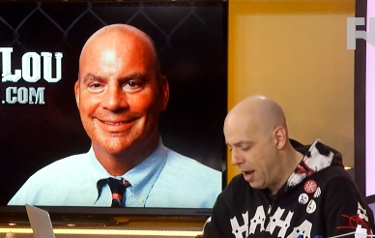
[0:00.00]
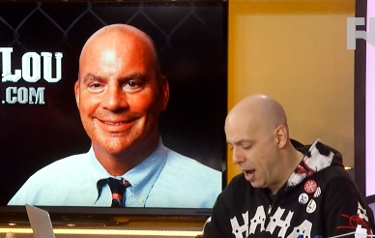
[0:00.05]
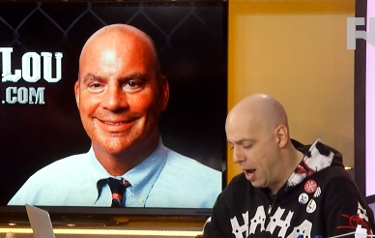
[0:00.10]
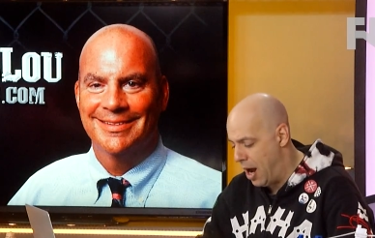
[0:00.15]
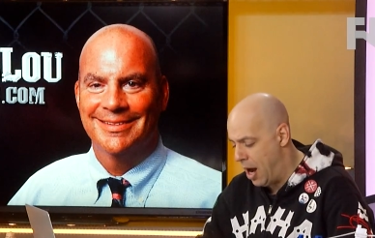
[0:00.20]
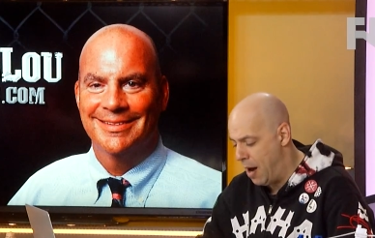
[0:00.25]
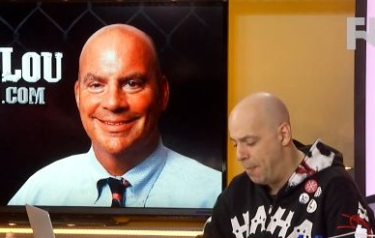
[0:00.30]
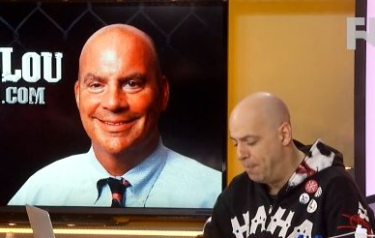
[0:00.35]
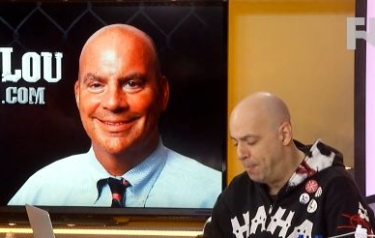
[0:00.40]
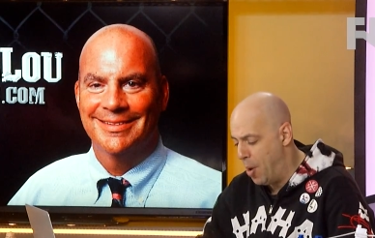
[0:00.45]

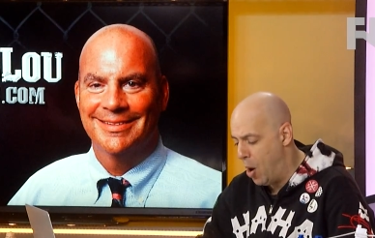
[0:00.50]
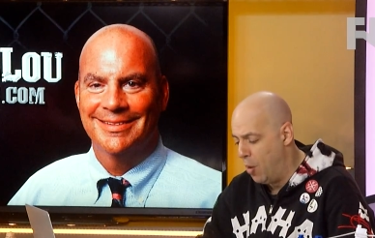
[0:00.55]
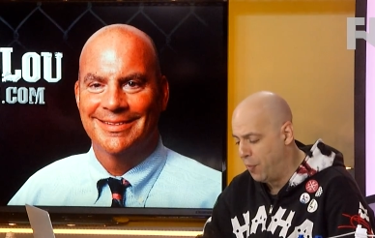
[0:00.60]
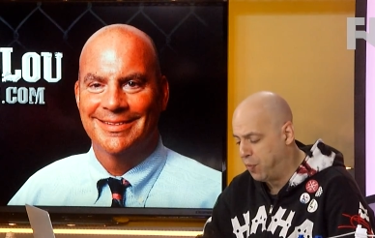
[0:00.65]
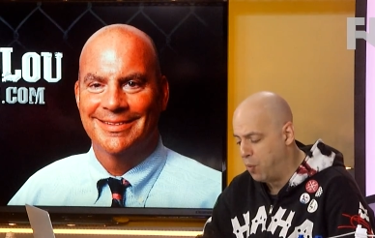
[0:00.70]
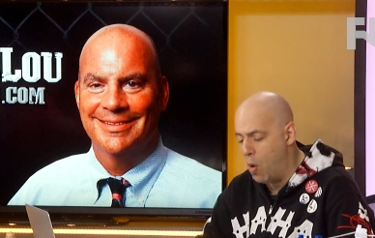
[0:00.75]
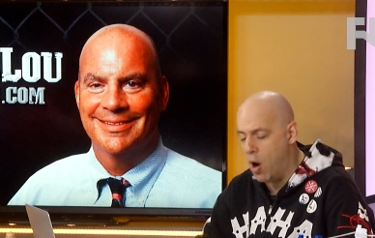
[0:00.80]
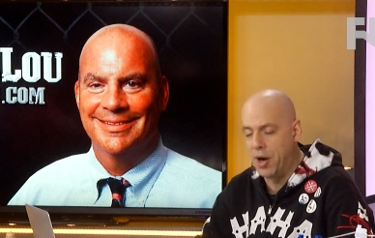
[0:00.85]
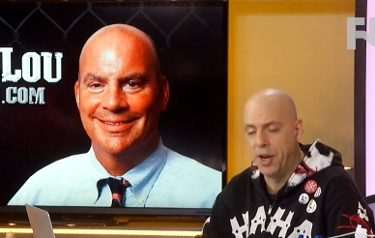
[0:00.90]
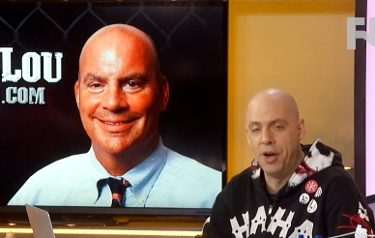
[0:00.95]
Speaker 1: Um,
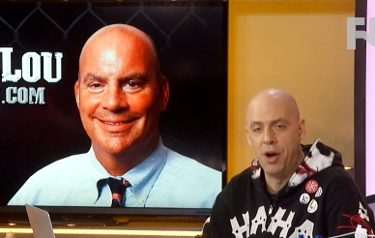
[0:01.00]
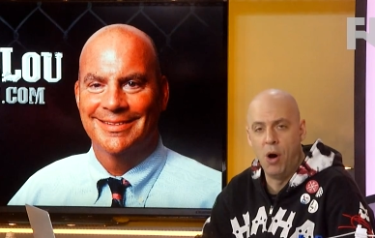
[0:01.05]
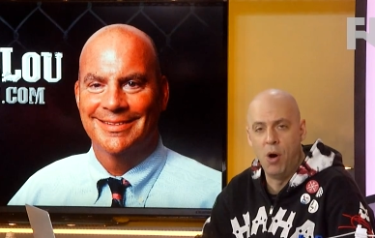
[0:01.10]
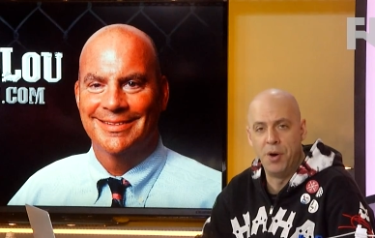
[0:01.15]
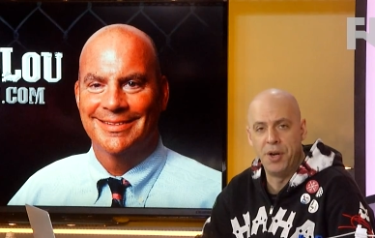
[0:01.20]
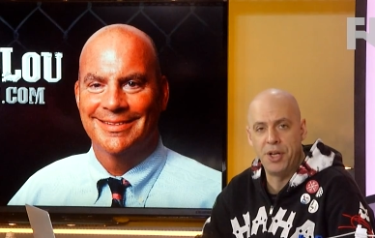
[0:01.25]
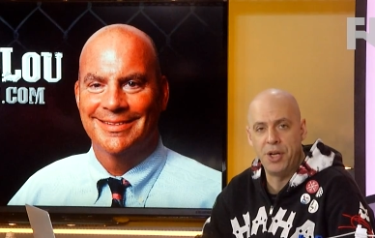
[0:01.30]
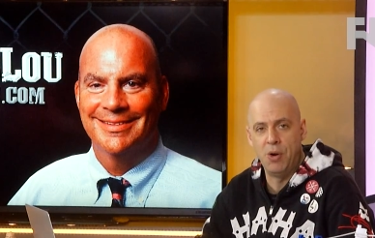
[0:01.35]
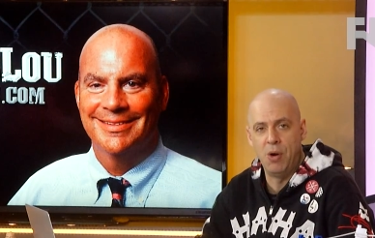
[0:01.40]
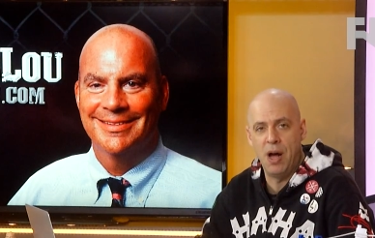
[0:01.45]
both 1 and
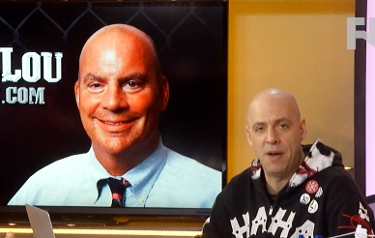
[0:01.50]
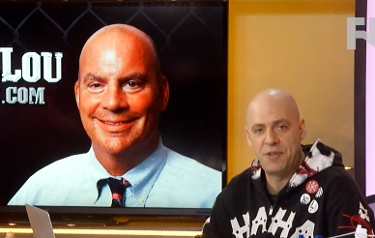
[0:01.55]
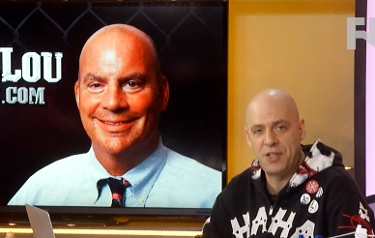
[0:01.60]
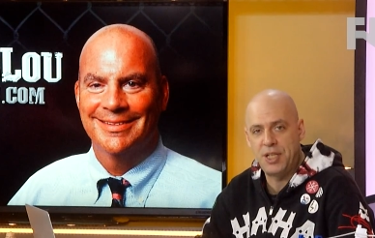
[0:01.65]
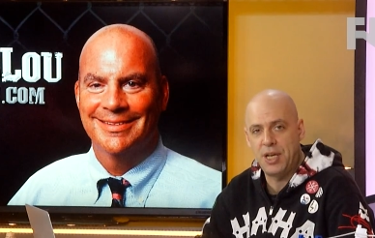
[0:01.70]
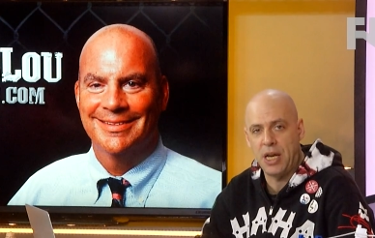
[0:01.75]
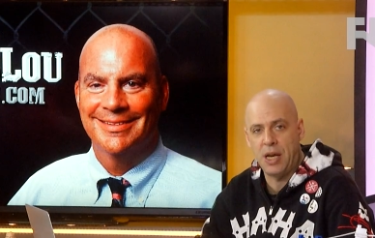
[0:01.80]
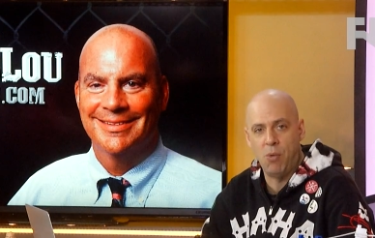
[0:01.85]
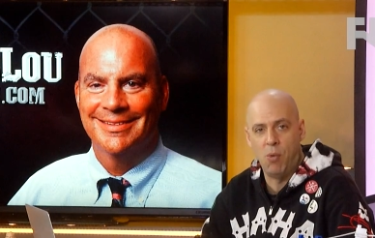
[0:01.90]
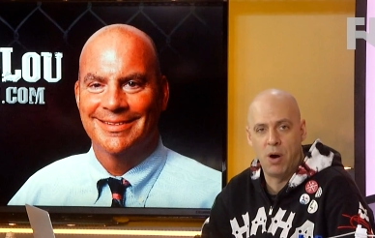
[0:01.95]
0 in the
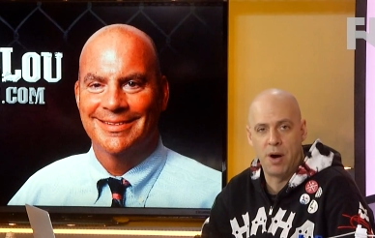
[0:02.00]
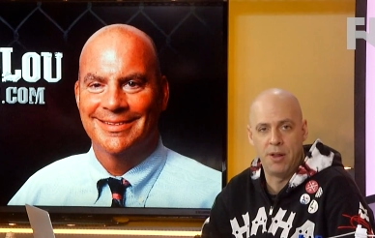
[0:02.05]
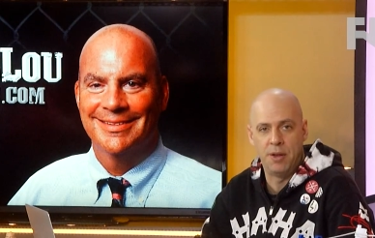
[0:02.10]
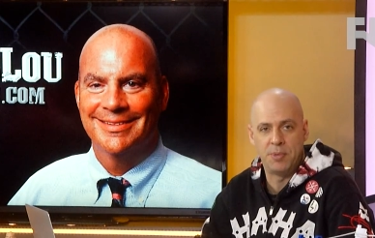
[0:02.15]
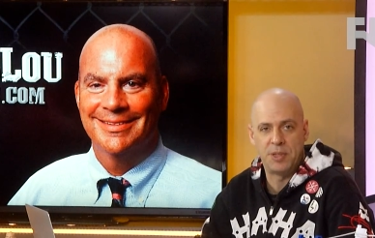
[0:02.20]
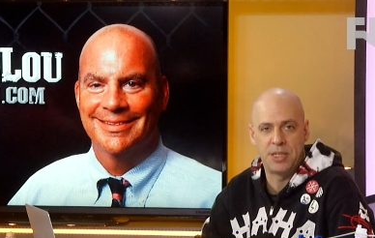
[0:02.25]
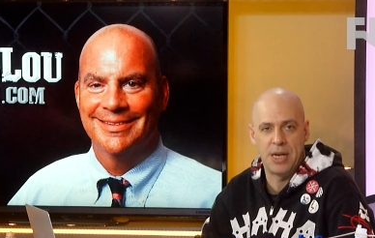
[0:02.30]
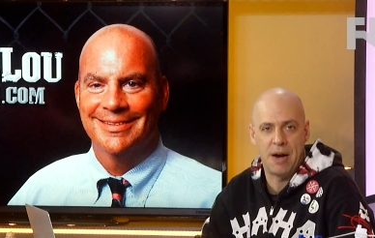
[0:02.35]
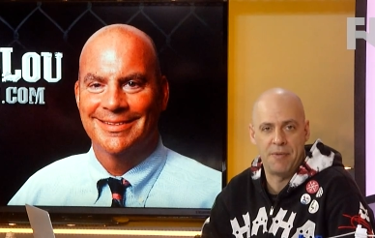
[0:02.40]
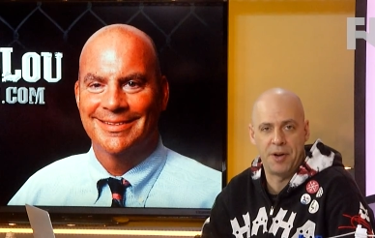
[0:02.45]
UFC. One
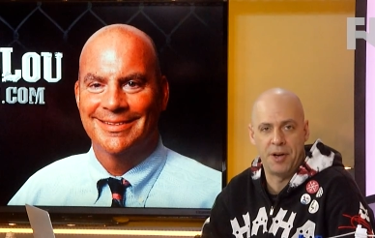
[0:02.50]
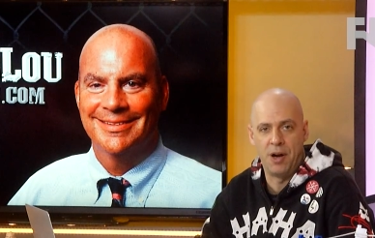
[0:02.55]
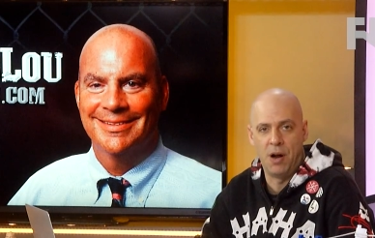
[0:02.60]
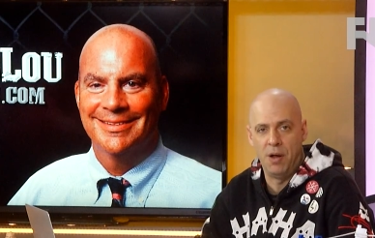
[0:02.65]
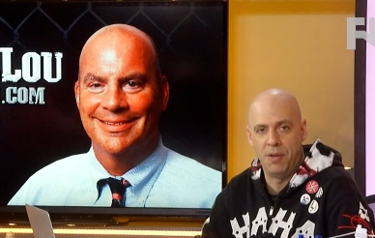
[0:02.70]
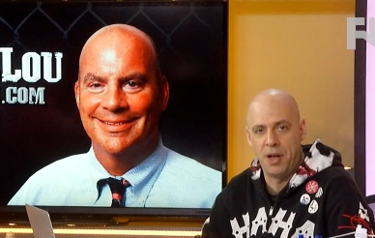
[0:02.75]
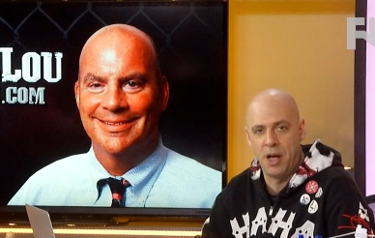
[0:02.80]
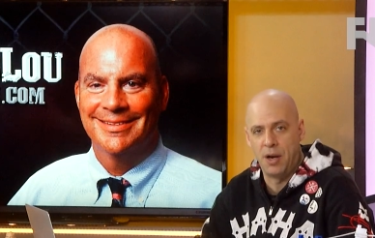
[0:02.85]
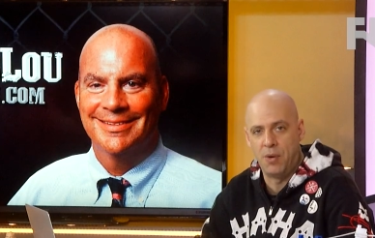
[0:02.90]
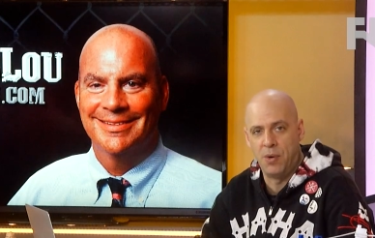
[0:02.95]
of them 7 and
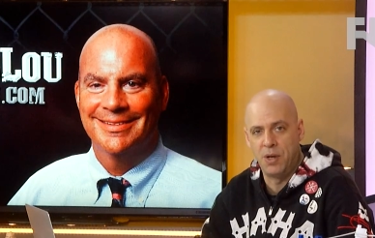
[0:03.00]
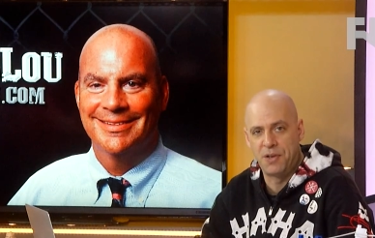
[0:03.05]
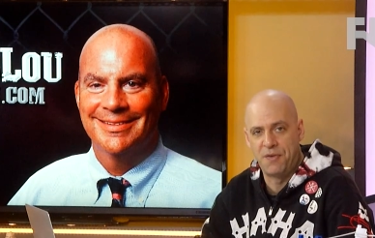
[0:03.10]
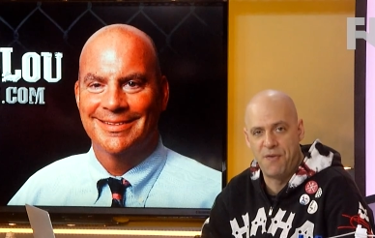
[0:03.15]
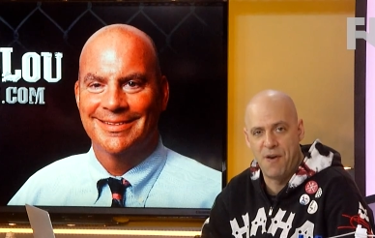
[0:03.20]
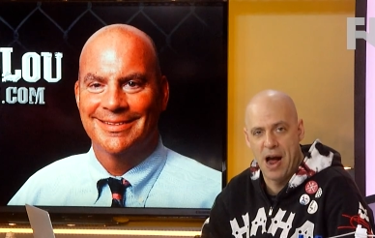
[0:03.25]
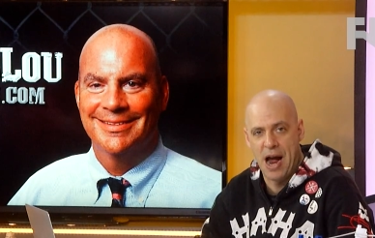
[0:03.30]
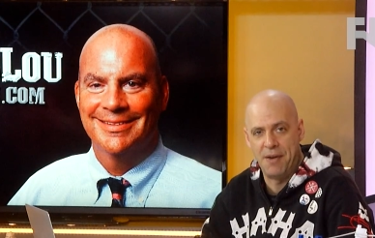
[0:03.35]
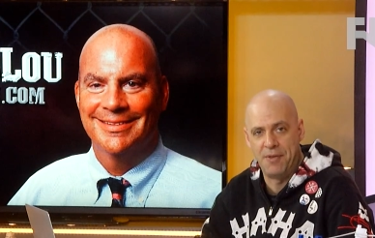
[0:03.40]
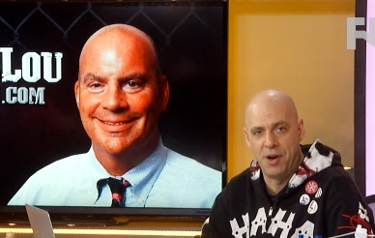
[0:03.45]
0, the other one's
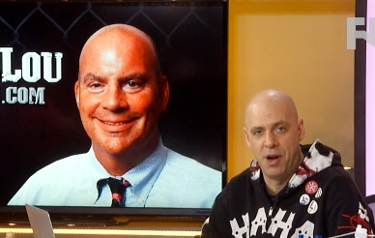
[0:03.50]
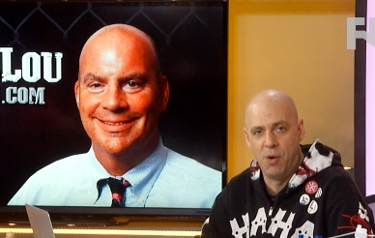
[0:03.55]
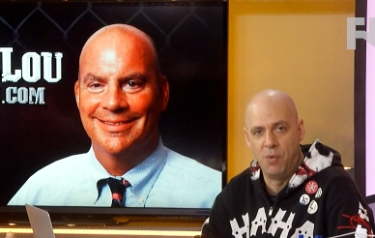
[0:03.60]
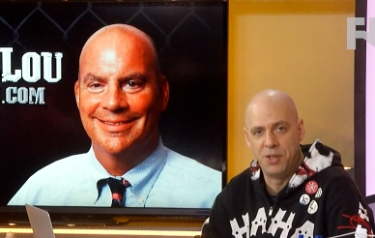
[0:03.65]
5 and 0.